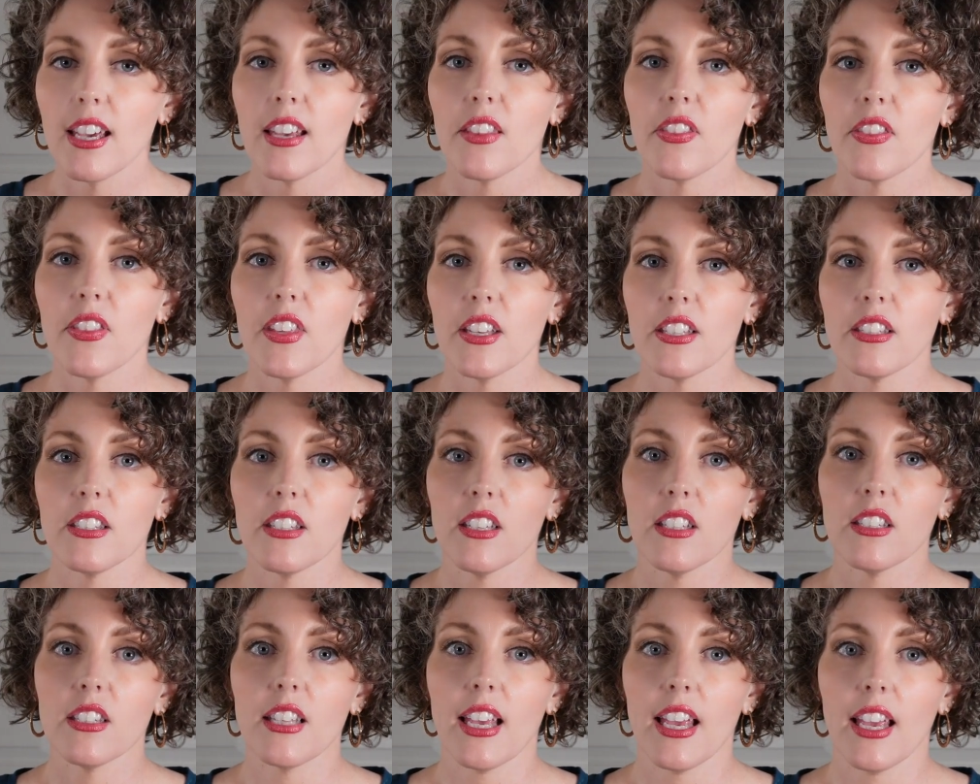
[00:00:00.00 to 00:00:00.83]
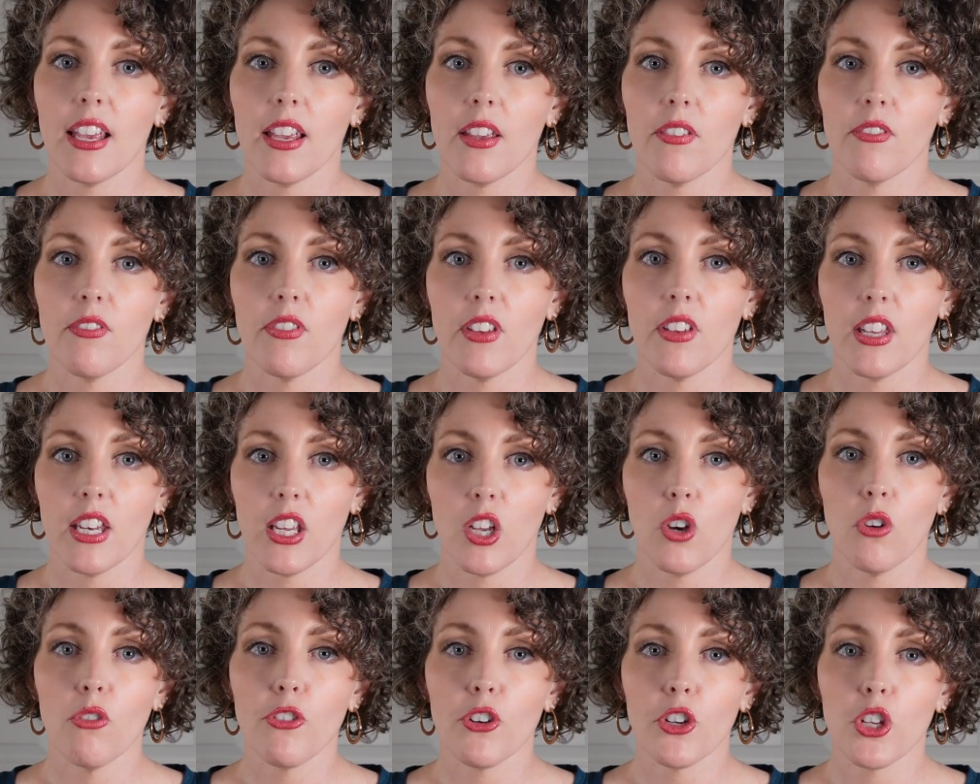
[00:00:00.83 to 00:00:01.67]
this is a
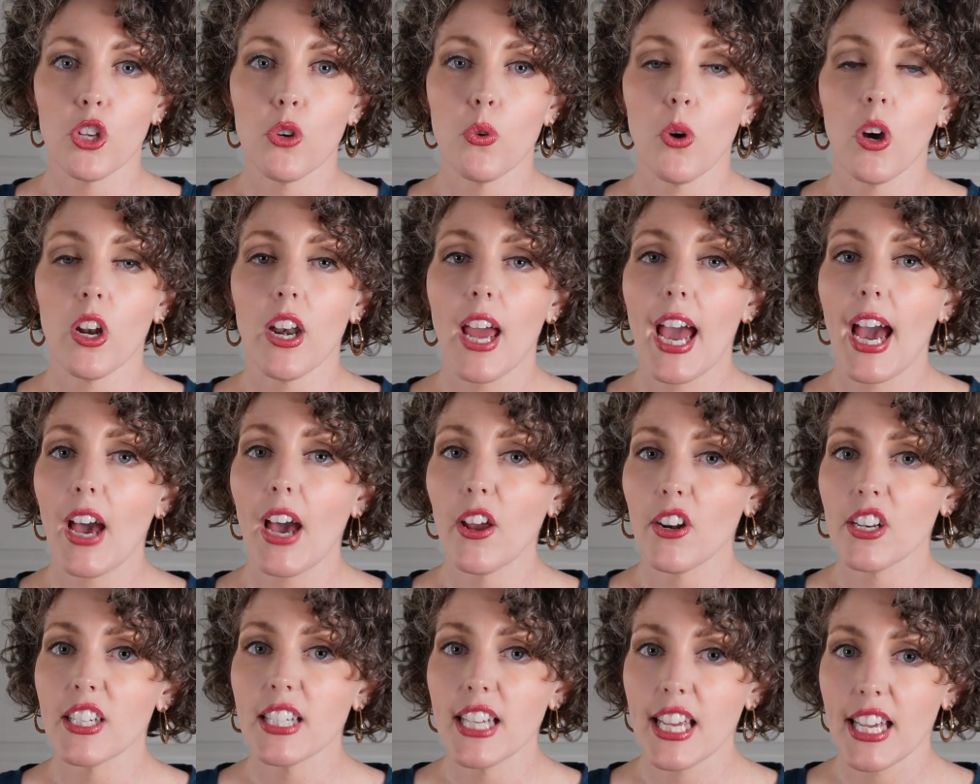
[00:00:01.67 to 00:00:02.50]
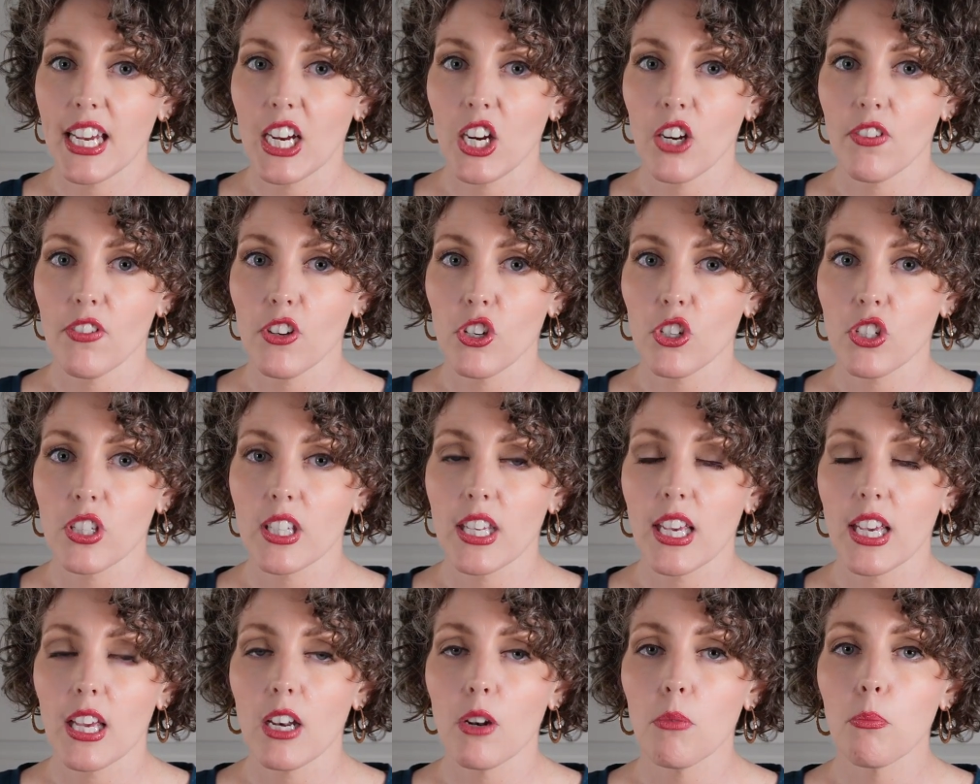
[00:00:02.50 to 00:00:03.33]
video for you on how to take care of your
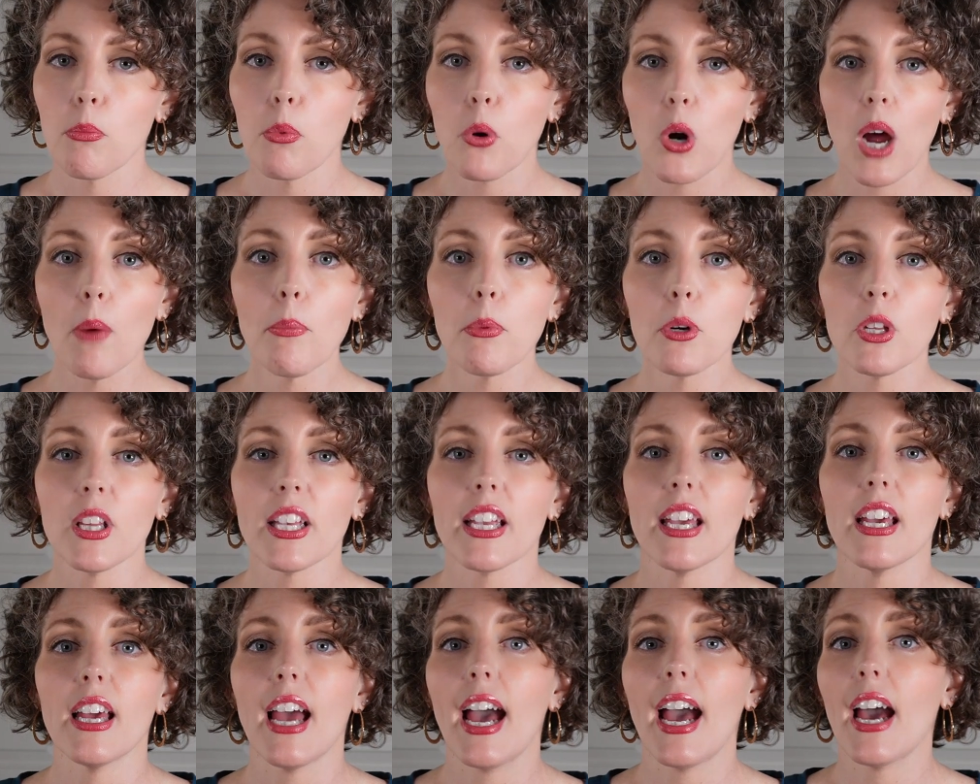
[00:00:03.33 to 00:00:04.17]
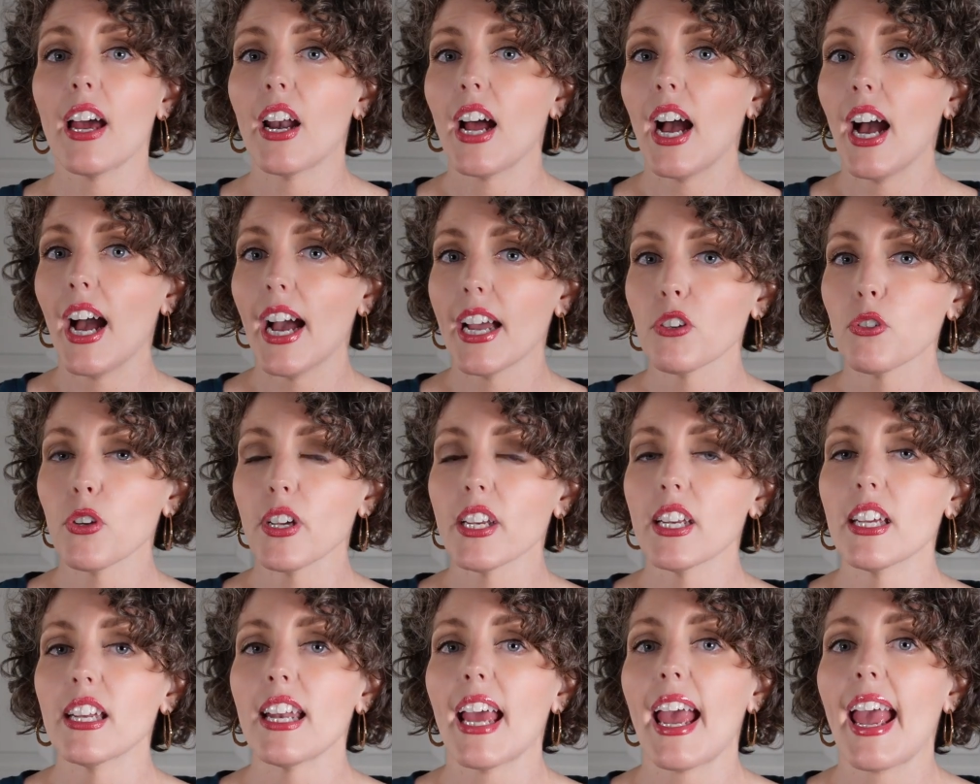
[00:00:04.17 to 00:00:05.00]
skin properly and how to
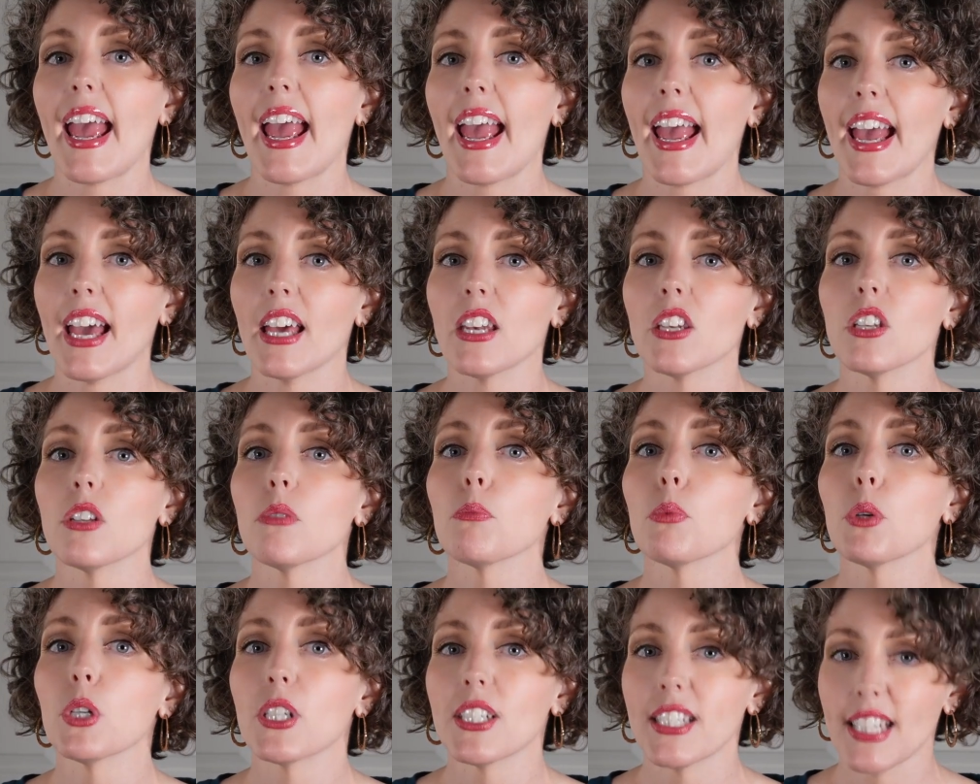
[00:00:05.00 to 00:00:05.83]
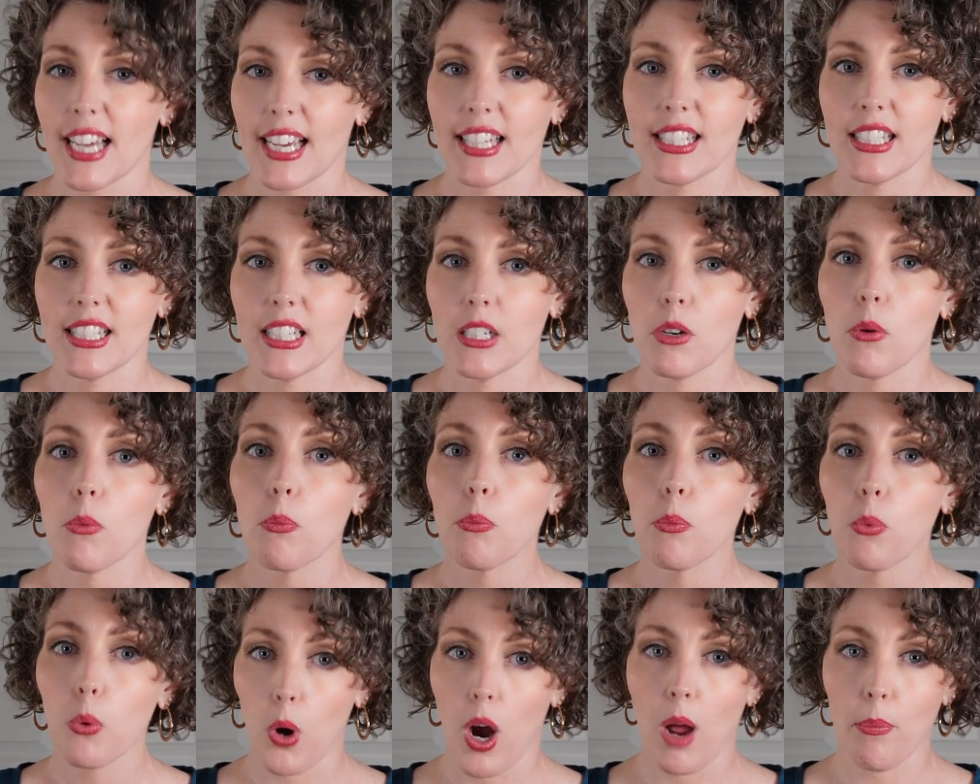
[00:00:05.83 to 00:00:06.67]
hydrate it and protect it
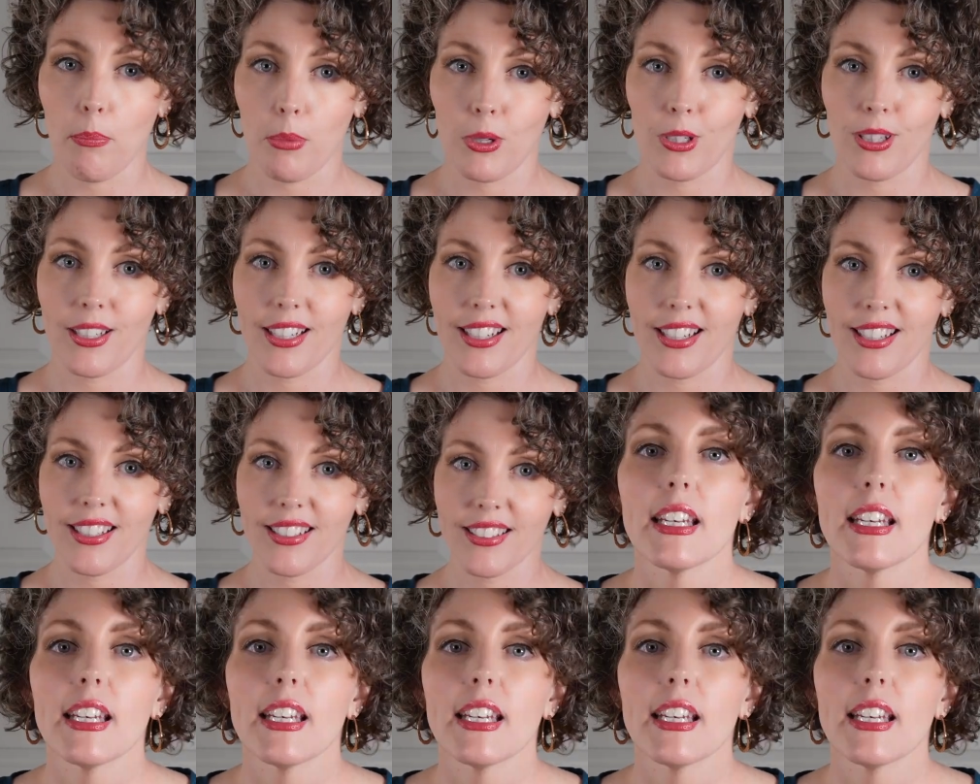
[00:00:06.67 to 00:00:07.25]
properly.